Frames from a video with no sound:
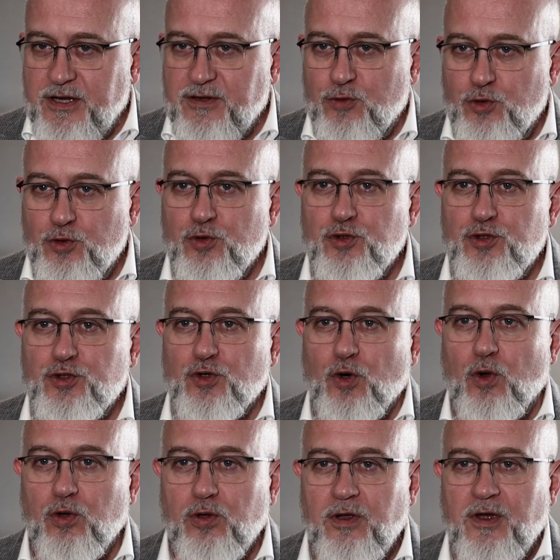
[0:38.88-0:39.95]
a huge
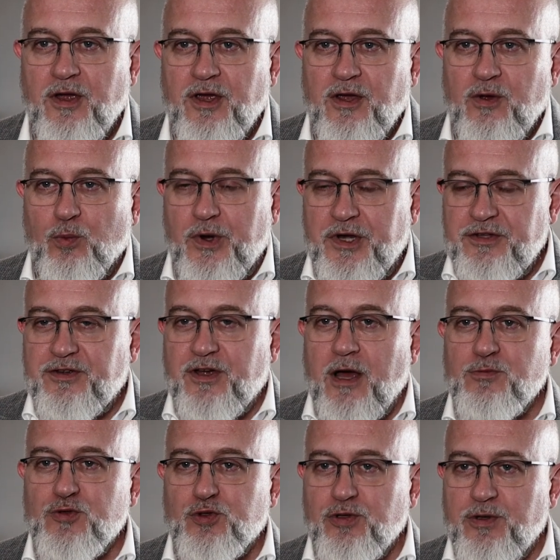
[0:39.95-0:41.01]
role when it
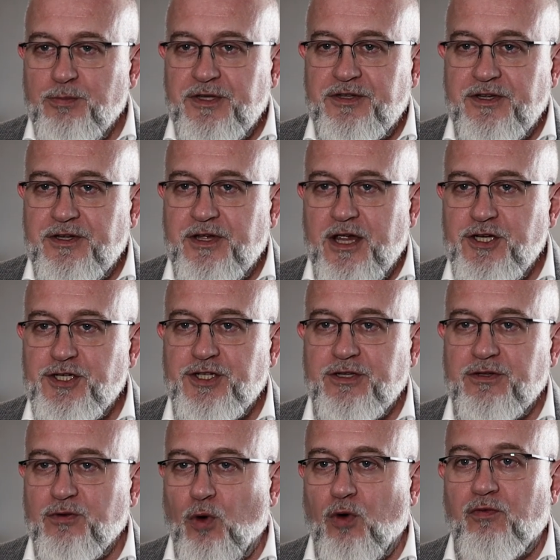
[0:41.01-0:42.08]
comes to the
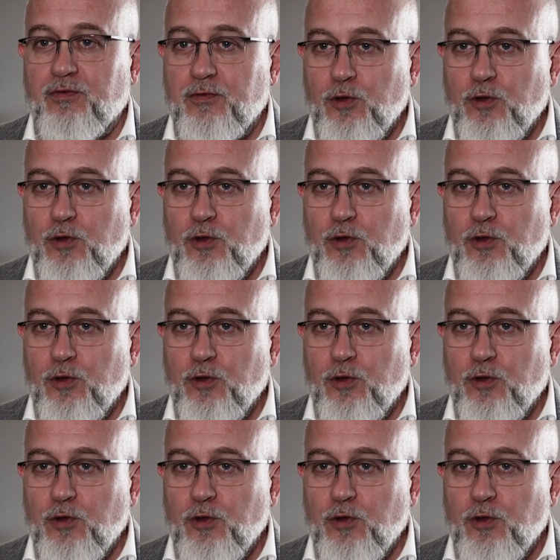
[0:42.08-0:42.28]
mitigation of